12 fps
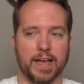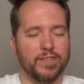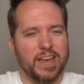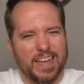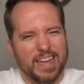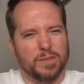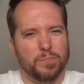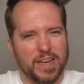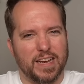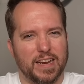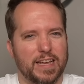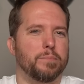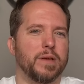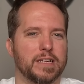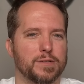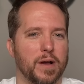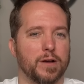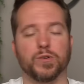And then he admitted it. He beat
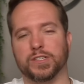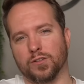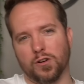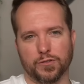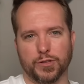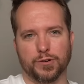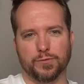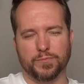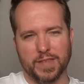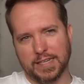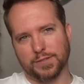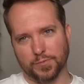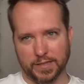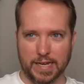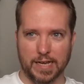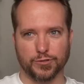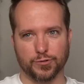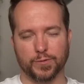us by a whisker, although that's really
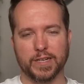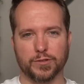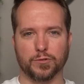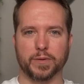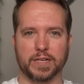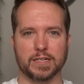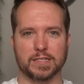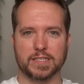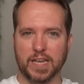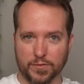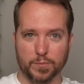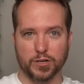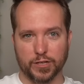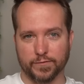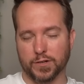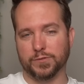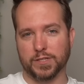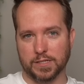not true either because 7 million
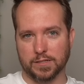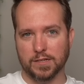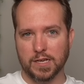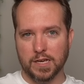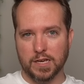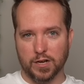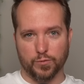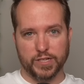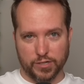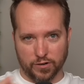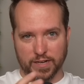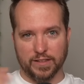votes isn't a whisker.